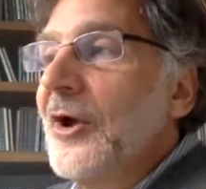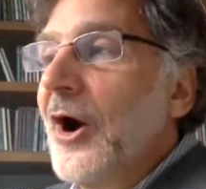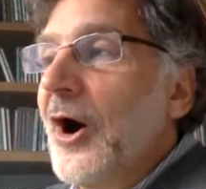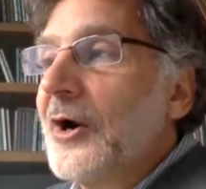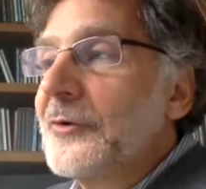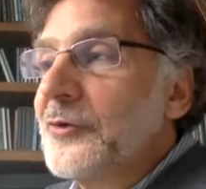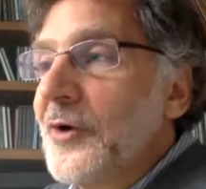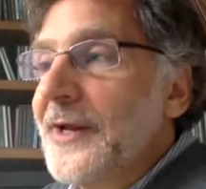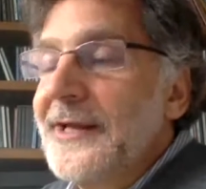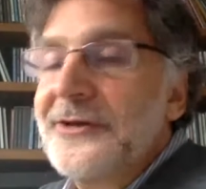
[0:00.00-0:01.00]
are
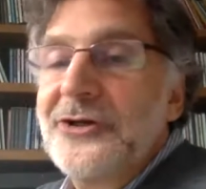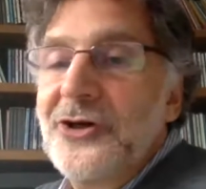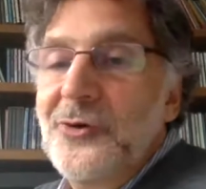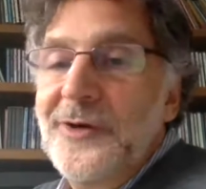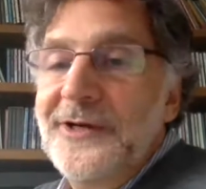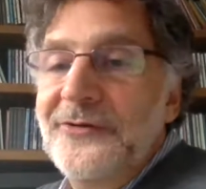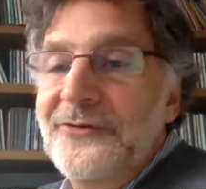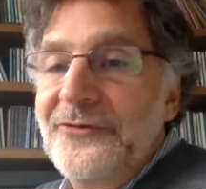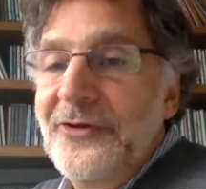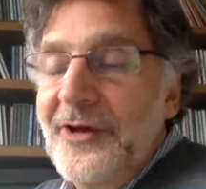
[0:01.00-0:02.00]
looking to do
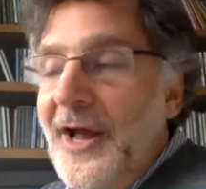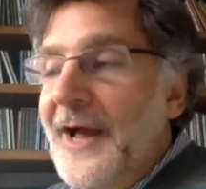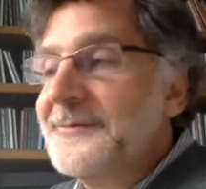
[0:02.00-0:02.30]
is um,